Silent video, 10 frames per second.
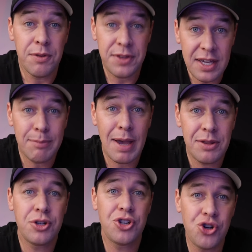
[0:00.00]
think
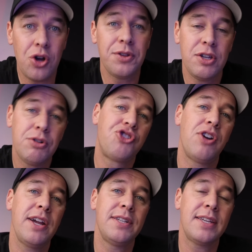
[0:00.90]
about the shot that you're
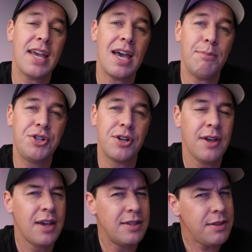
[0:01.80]
trying to capture,
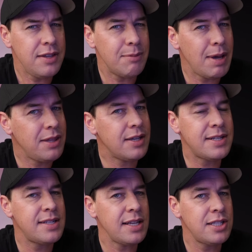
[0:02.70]
and then think about the
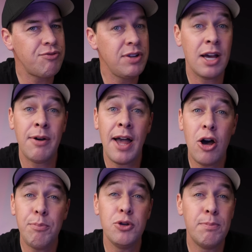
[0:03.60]
accessory that will
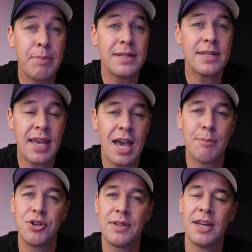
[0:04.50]
help you best
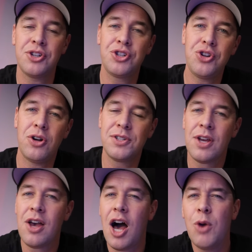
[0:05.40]
capture that shot.
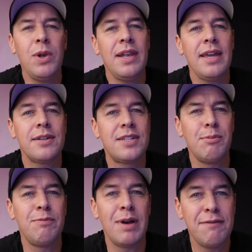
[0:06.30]
I will link
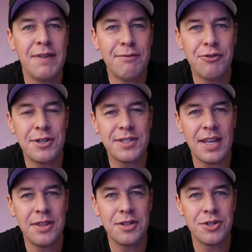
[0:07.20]
some of my favorites
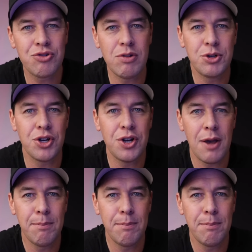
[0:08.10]
in the description